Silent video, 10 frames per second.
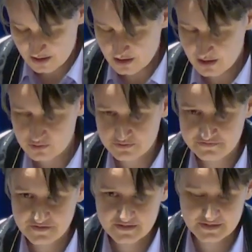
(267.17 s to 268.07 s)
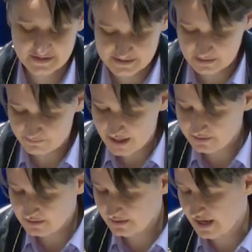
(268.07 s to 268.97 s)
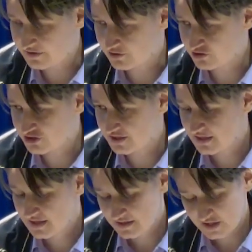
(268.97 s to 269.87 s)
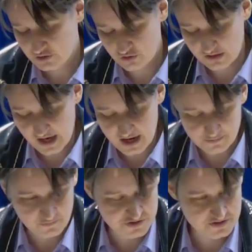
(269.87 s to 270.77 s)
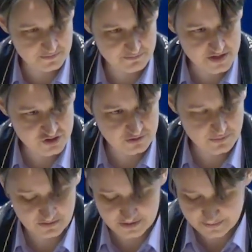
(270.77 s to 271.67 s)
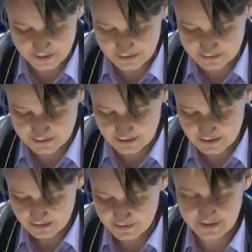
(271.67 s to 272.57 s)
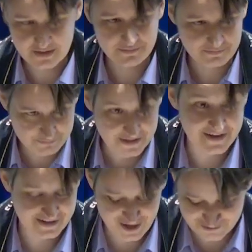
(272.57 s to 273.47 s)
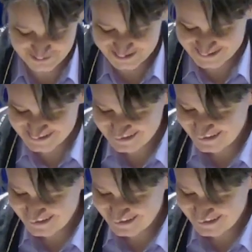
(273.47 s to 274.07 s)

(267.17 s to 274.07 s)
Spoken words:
Our feelings and mental energy, they don't come with a measurable limit like a bank account does.